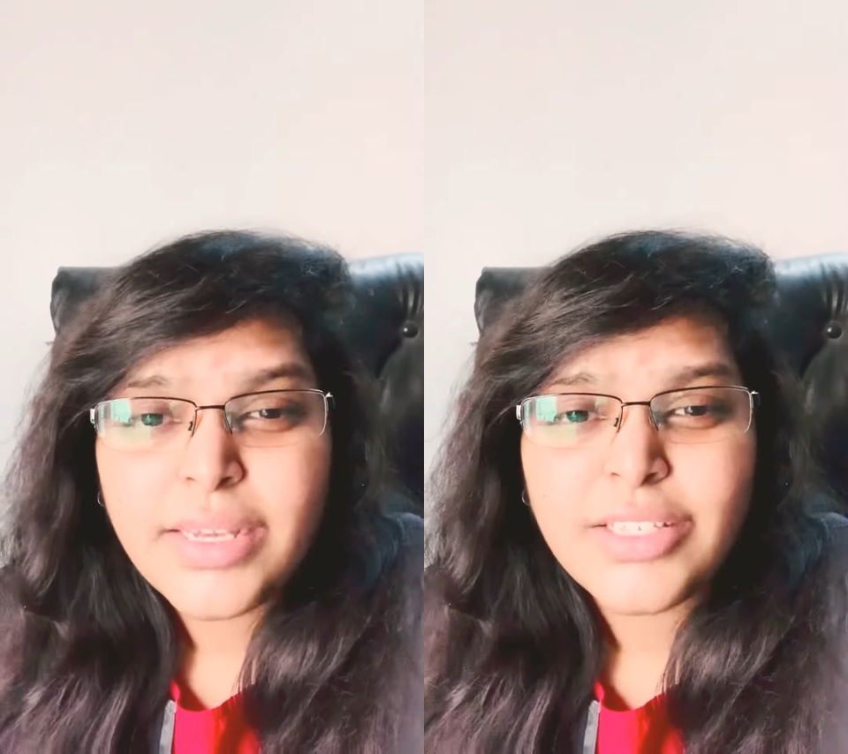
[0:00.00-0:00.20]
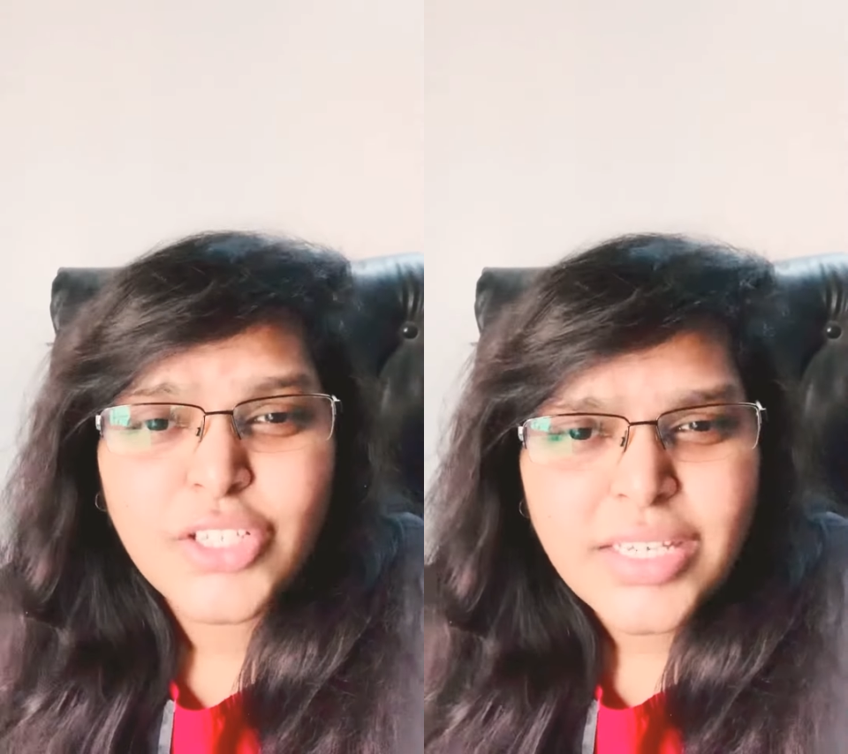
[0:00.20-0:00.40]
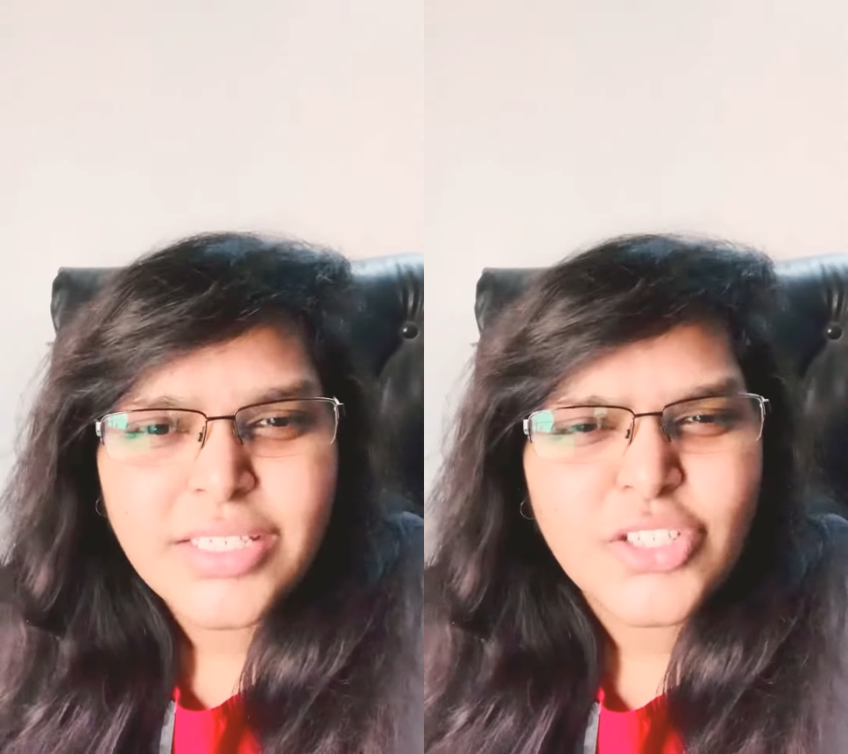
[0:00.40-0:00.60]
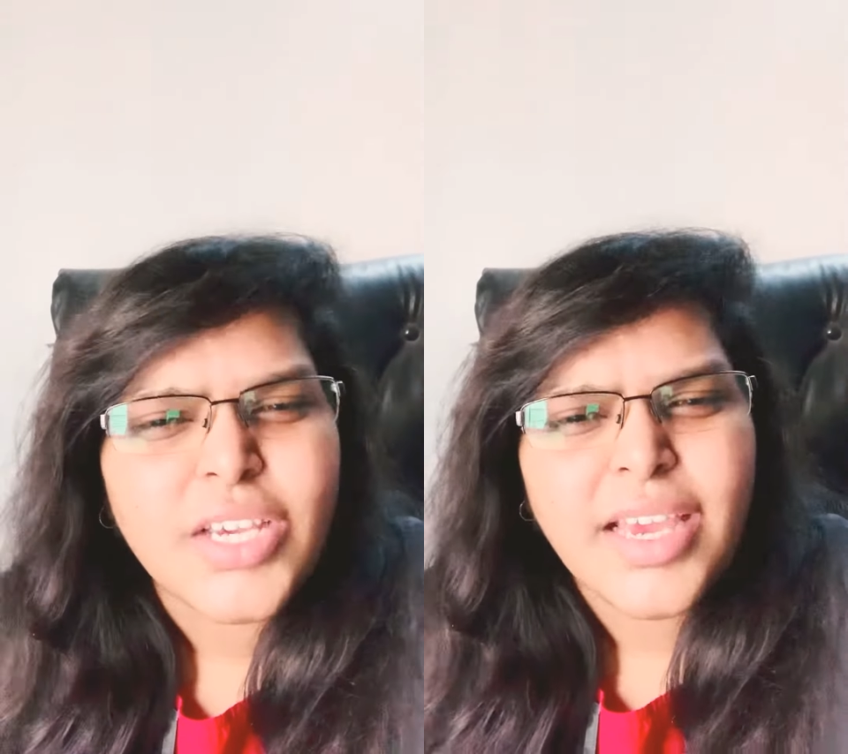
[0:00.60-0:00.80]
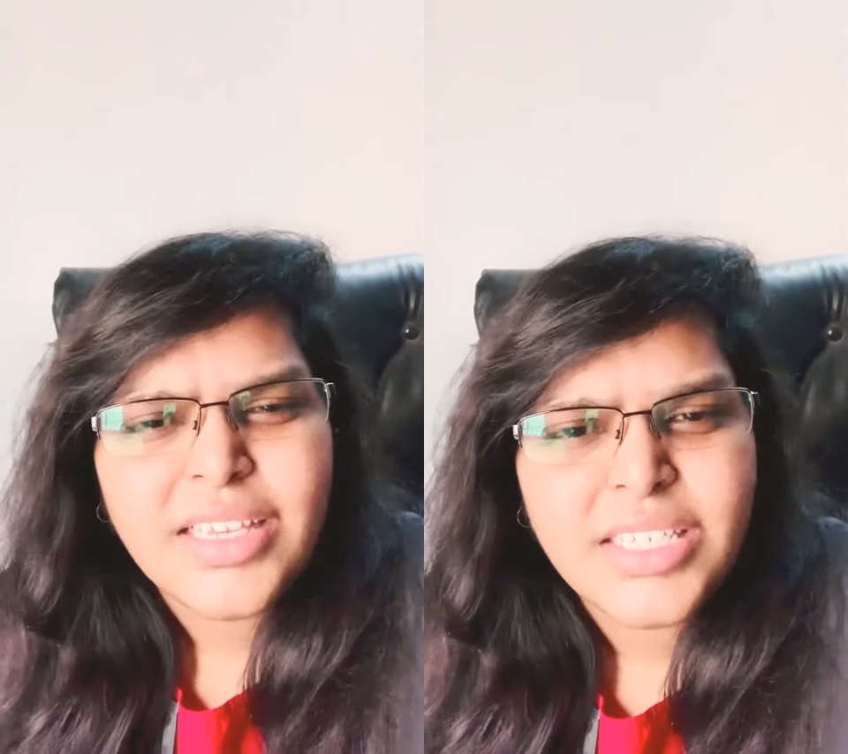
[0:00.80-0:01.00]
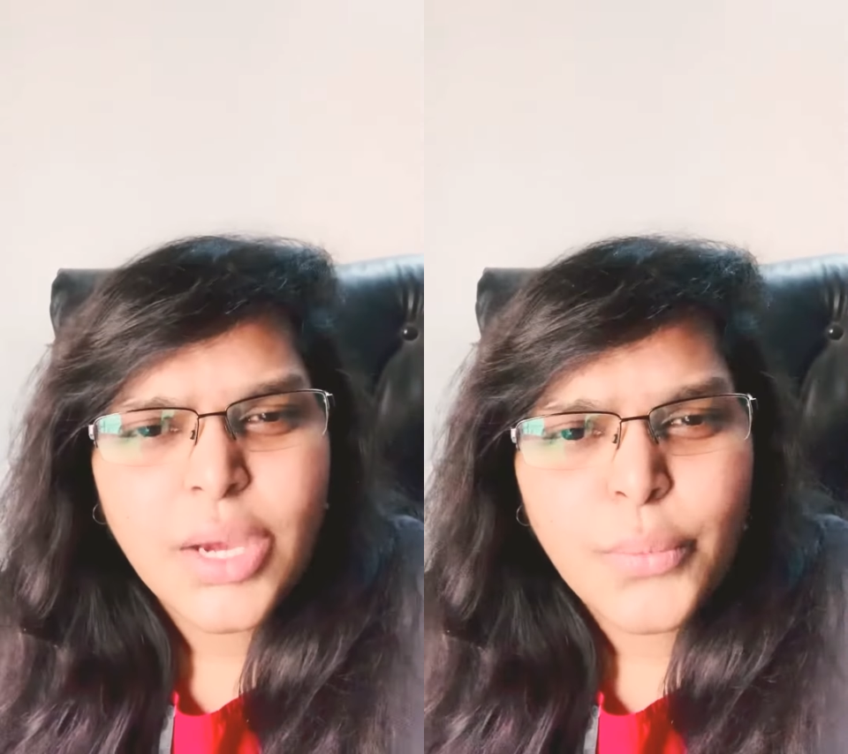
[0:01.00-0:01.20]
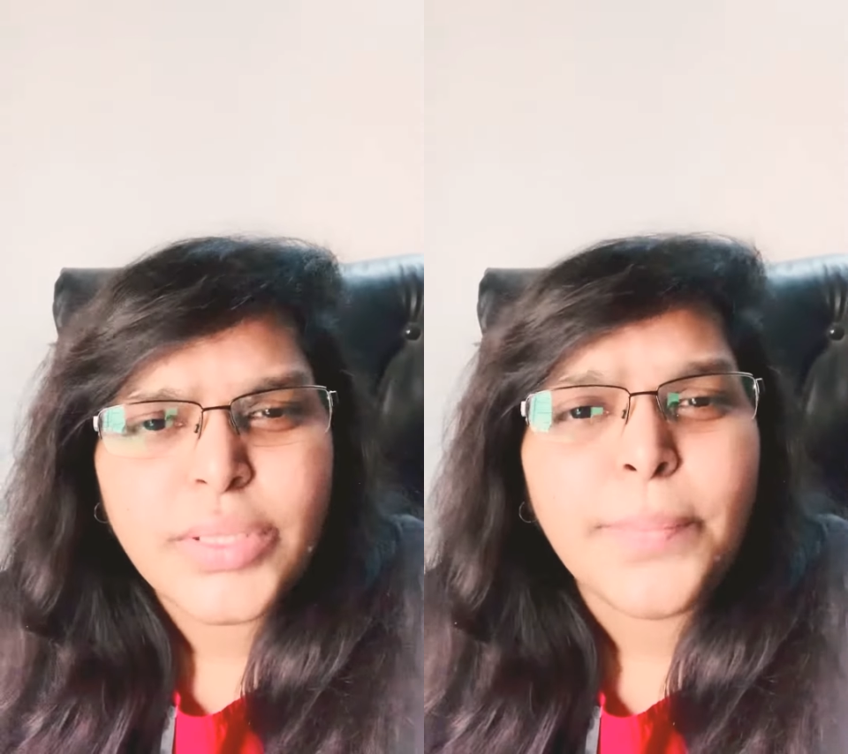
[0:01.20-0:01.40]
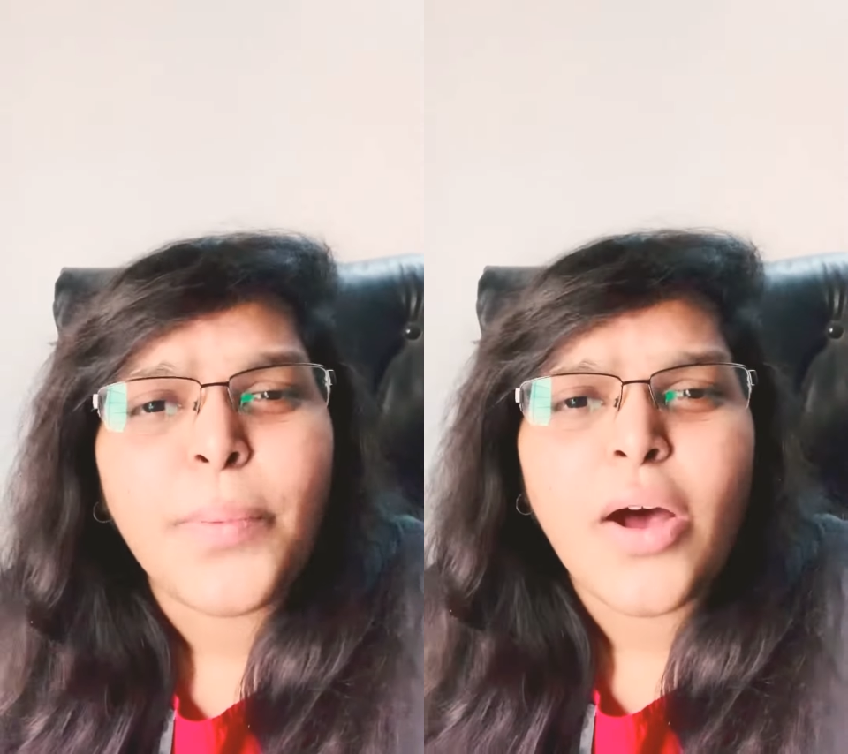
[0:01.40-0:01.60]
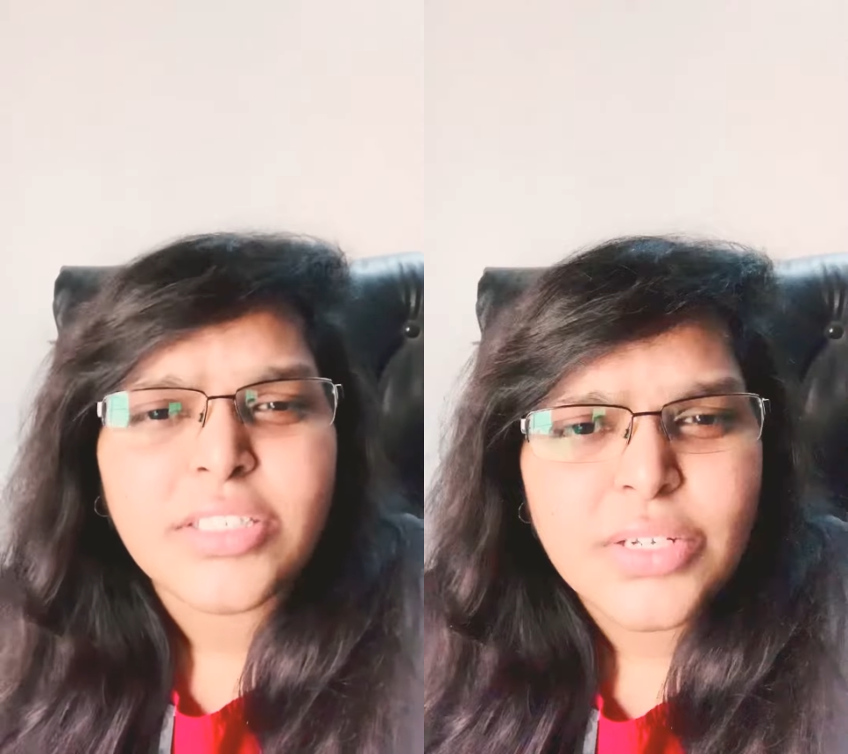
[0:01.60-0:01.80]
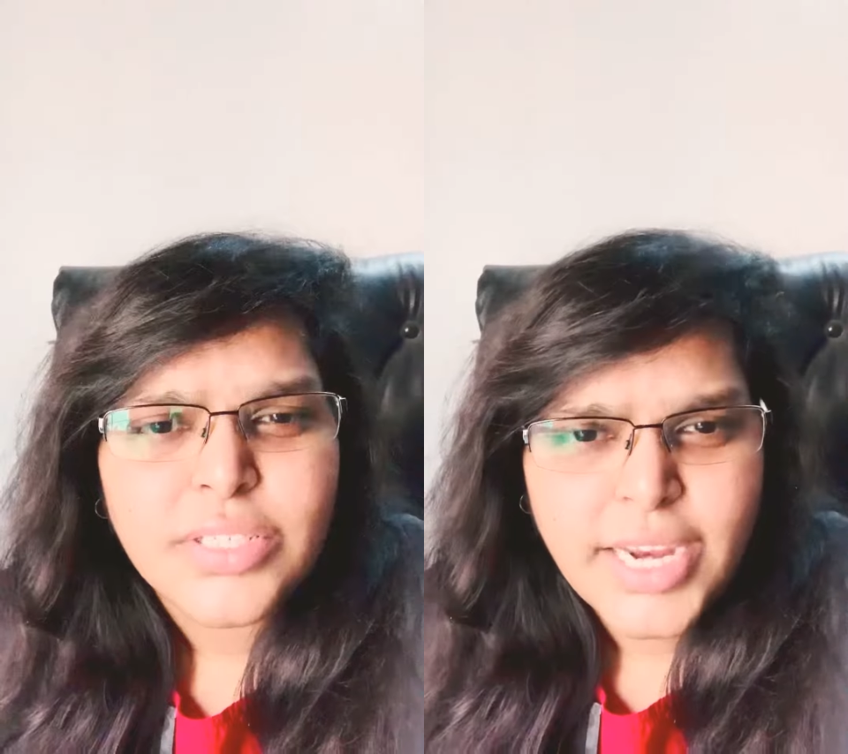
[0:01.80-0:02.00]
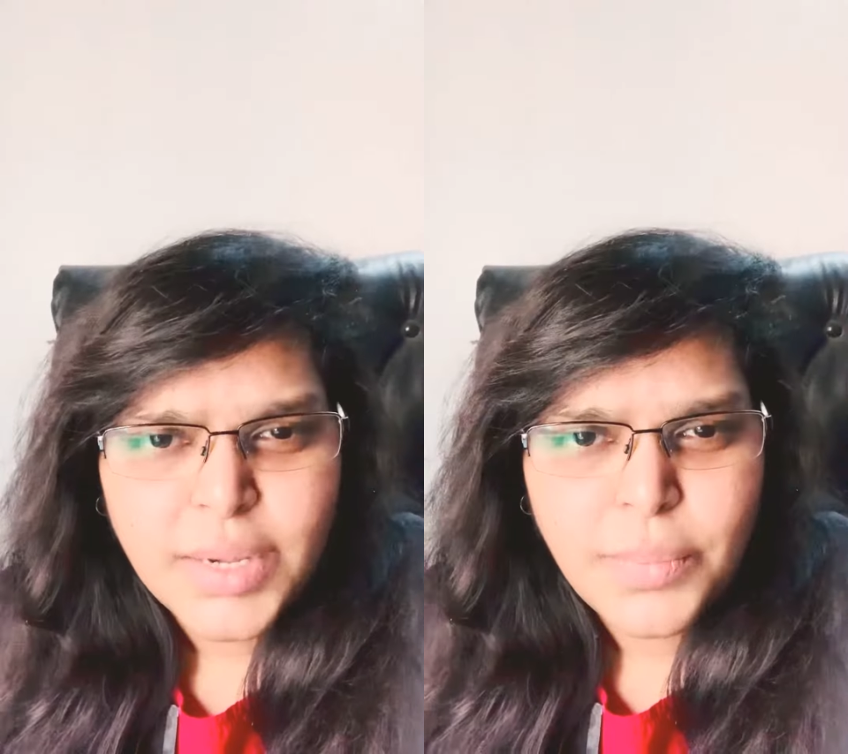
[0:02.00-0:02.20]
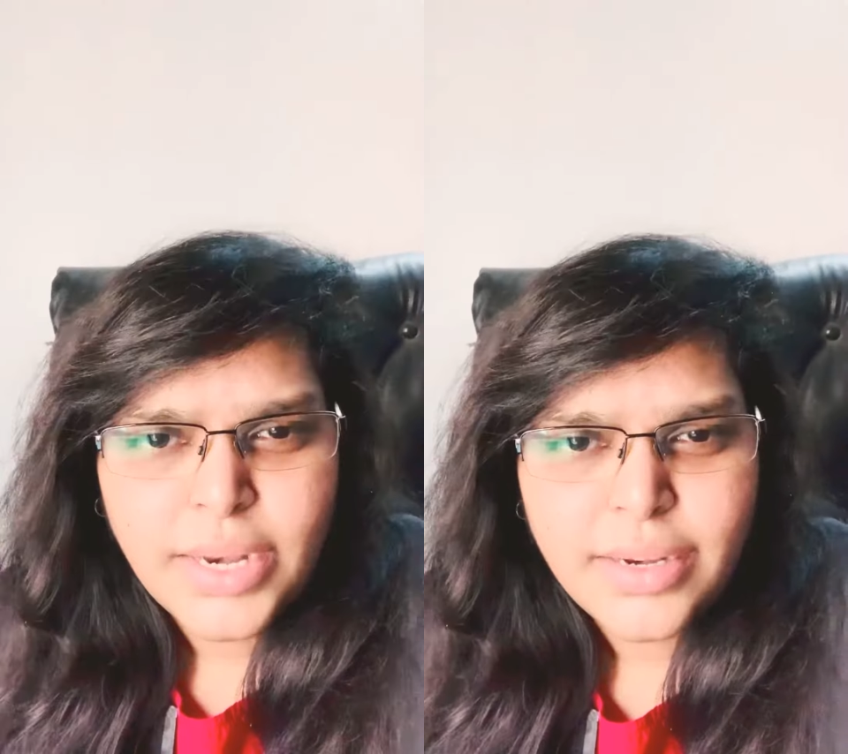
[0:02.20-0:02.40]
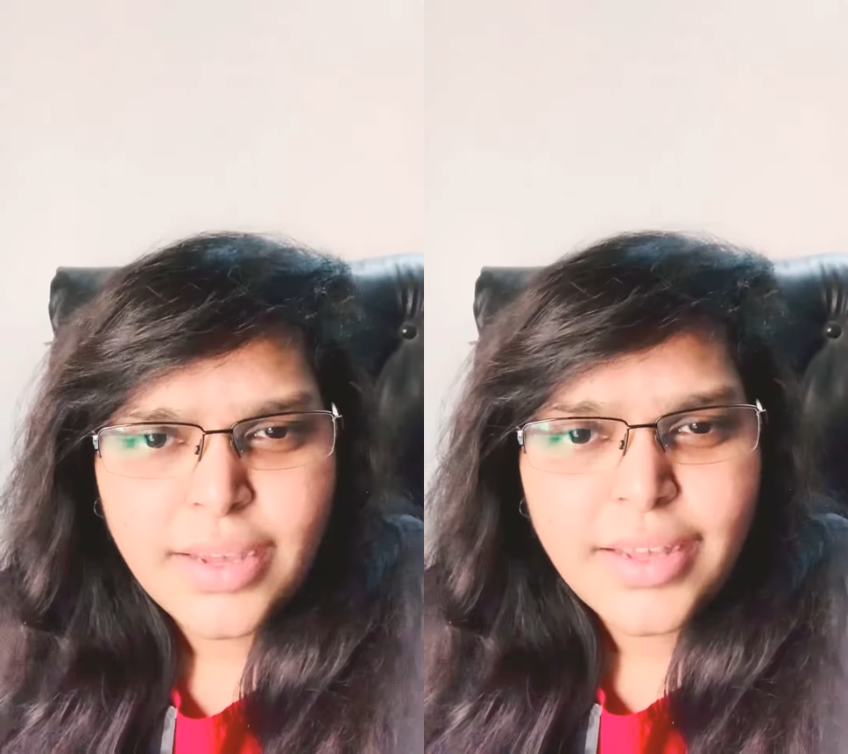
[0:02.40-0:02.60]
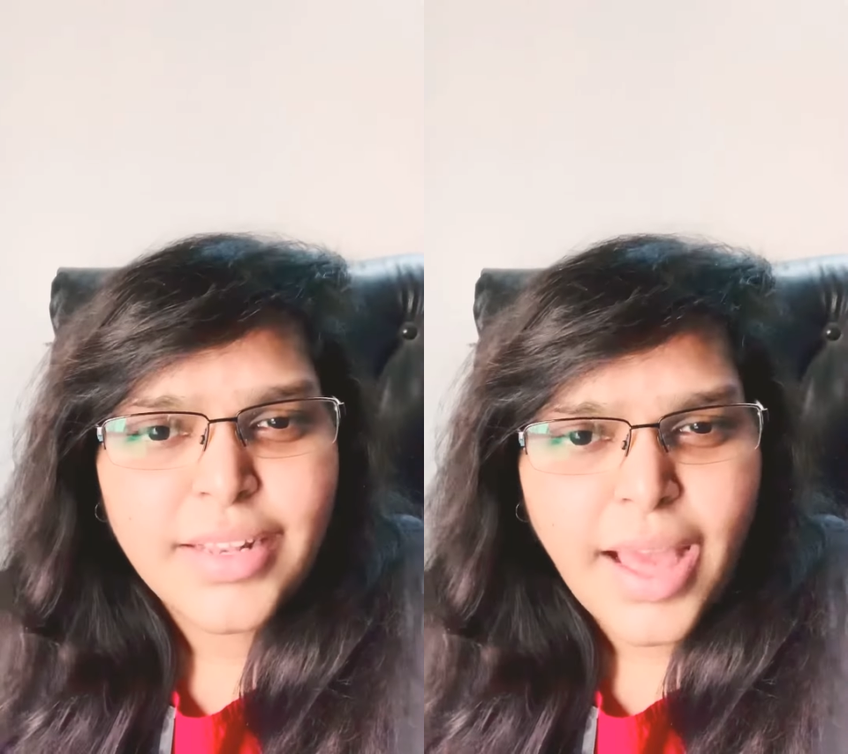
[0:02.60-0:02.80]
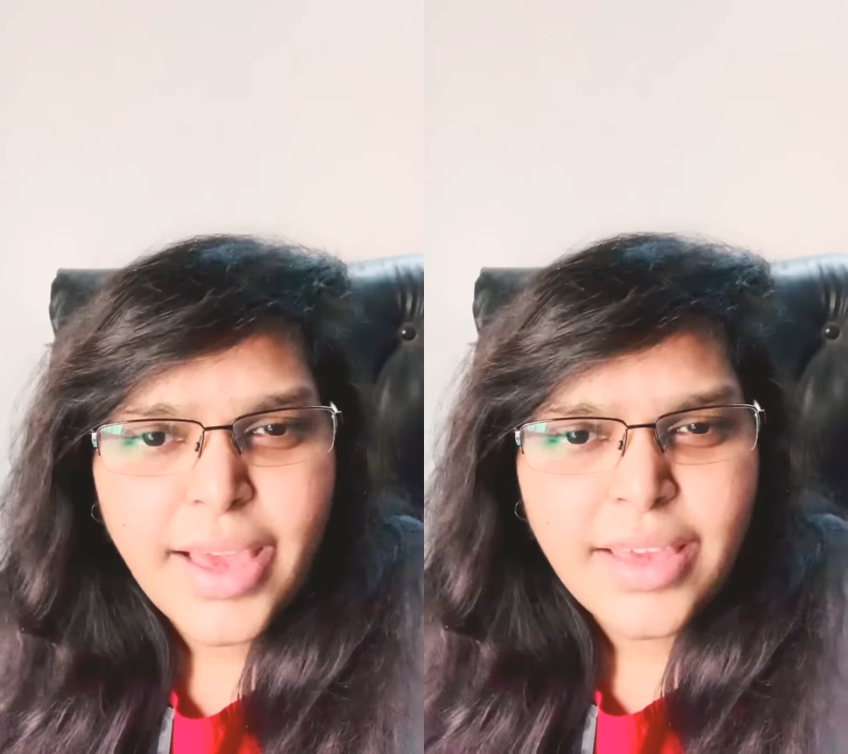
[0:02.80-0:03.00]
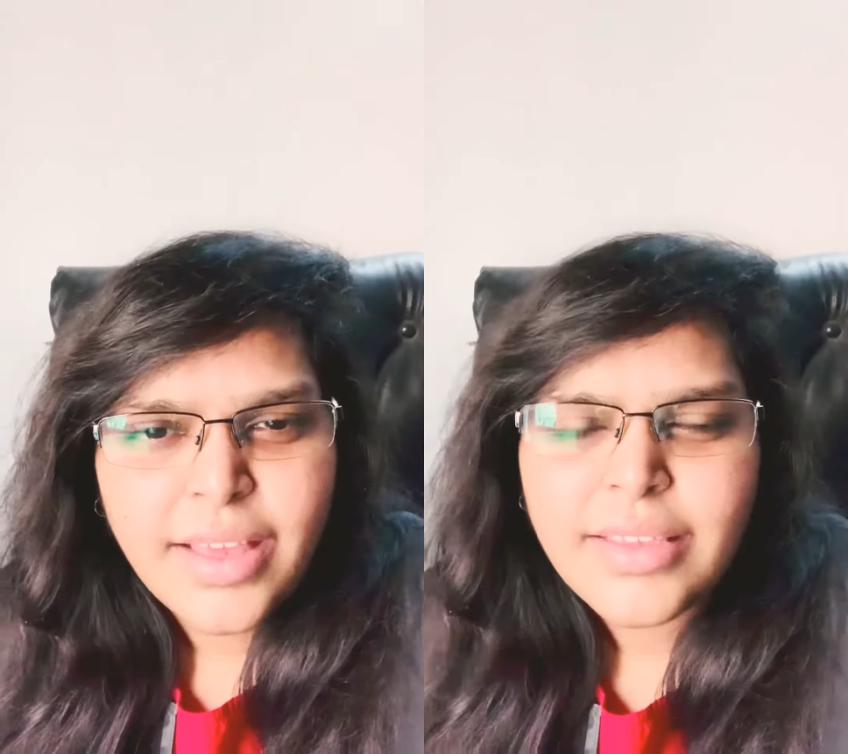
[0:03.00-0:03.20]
just change with a positive statement like,